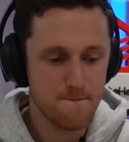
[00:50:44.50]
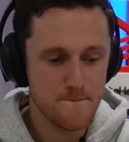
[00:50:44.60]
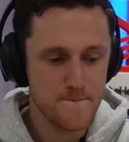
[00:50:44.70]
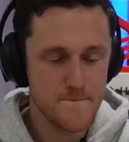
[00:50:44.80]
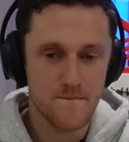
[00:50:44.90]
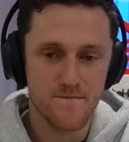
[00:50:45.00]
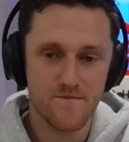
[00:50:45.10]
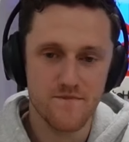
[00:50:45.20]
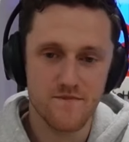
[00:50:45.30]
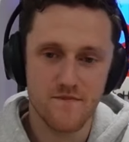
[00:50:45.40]

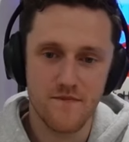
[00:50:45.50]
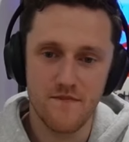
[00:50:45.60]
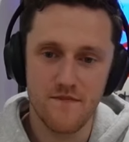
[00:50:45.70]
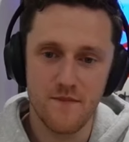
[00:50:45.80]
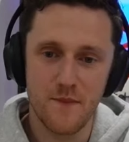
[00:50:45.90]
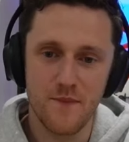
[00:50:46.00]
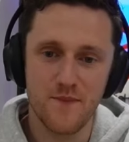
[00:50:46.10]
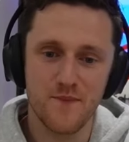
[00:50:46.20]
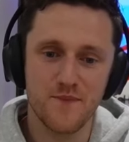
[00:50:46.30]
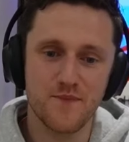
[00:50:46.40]

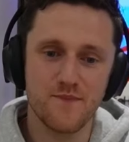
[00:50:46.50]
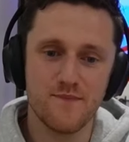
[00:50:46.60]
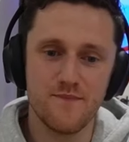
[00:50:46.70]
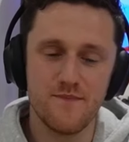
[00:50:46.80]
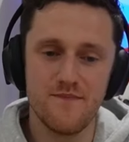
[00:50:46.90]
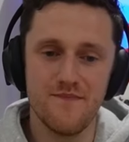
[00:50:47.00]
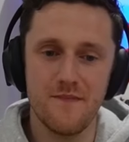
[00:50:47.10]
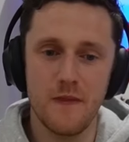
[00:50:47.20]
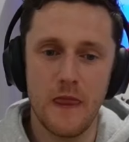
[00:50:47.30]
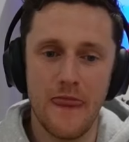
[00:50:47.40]

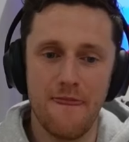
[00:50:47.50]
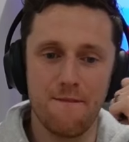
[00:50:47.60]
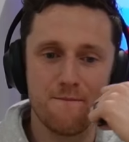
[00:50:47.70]
(not speaking)